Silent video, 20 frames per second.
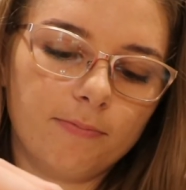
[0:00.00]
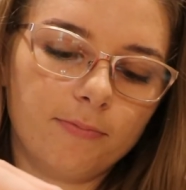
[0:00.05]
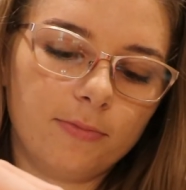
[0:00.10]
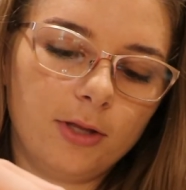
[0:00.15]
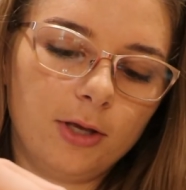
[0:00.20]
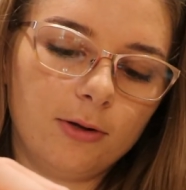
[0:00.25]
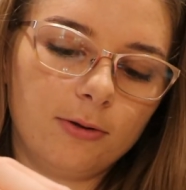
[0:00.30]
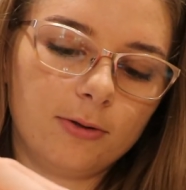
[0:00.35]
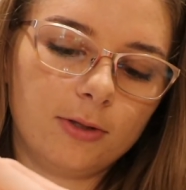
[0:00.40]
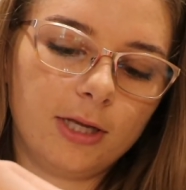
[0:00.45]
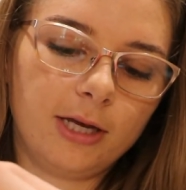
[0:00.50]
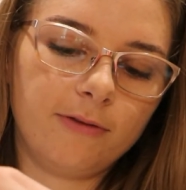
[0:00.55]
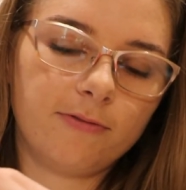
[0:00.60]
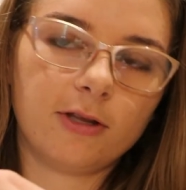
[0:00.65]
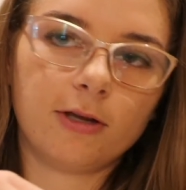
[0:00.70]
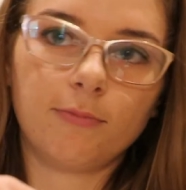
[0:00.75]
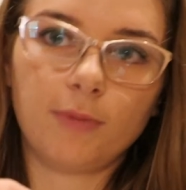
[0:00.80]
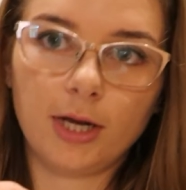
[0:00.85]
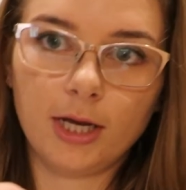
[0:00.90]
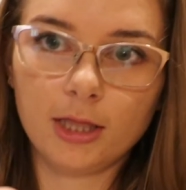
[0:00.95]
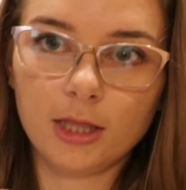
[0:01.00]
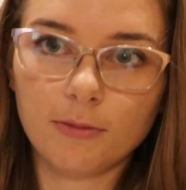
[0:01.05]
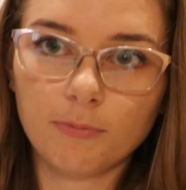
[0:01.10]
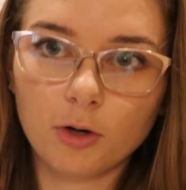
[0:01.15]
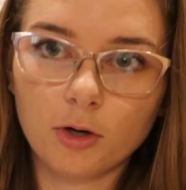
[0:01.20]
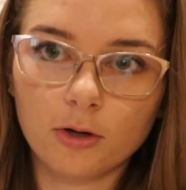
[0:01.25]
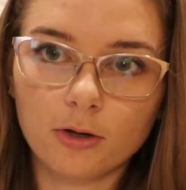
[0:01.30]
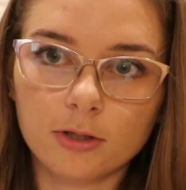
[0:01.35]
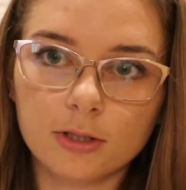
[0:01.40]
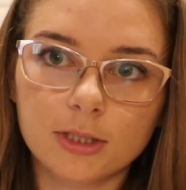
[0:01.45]
You leave them in the
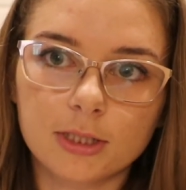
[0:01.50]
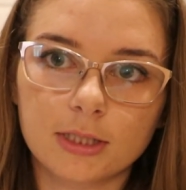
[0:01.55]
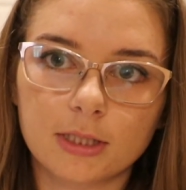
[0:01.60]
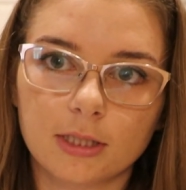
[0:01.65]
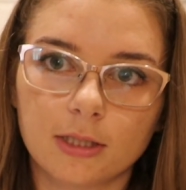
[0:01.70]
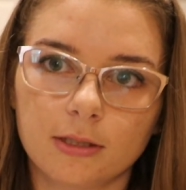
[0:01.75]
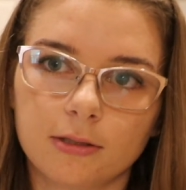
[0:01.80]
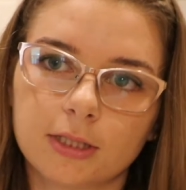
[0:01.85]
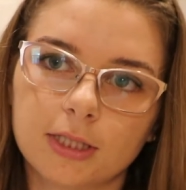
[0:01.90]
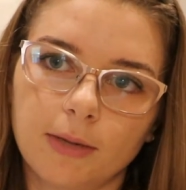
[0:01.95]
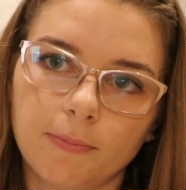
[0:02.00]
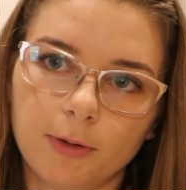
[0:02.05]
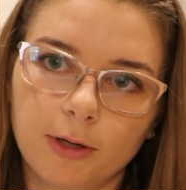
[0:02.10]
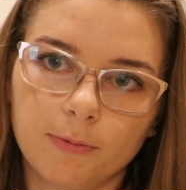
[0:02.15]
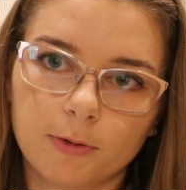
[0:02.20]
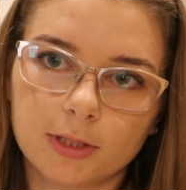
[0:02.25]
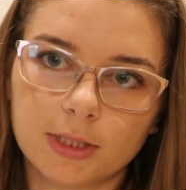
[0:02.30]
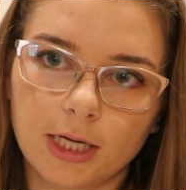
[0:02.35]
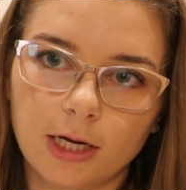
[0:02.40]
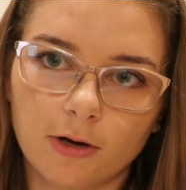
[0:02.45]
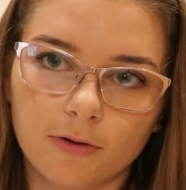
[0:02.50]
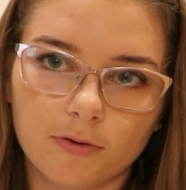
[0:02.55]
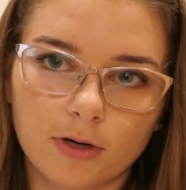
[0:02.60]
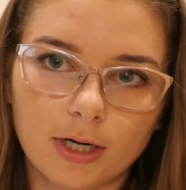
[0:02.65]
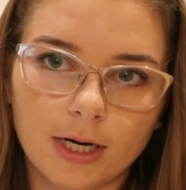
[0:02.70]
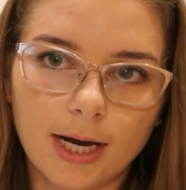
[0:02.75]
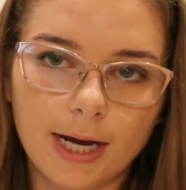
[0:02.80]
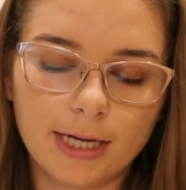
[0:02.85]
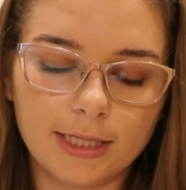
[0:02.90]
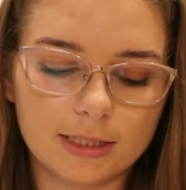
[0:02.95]
molds. Some people say
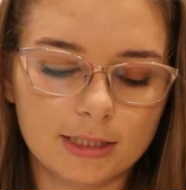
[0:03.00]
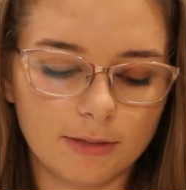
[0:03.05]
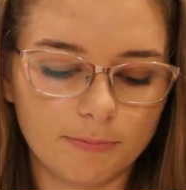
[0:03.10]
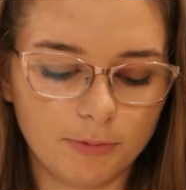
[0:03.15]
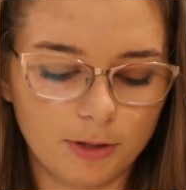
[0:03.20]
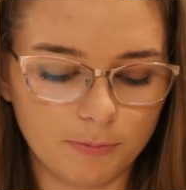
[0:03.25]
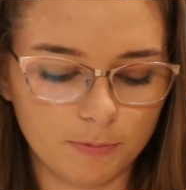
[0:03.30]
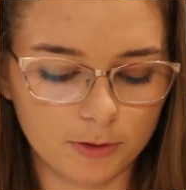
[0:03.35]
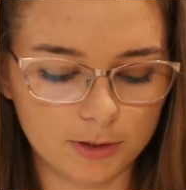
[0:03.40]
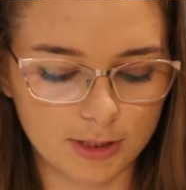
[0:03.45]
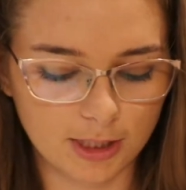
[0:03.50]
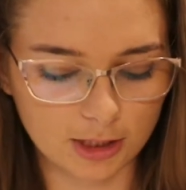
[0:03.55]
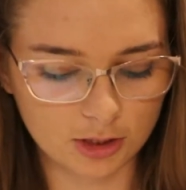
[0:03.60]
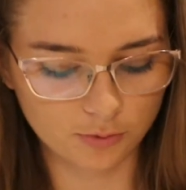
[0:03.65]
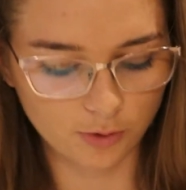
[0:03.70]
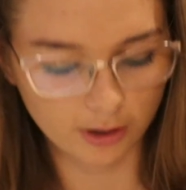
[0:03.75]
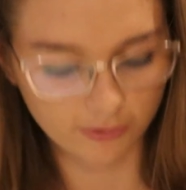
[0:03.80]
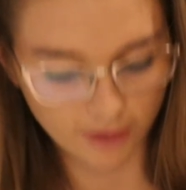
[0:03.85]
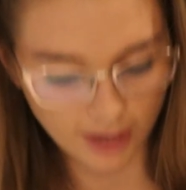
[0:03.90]
overnight, some people say 12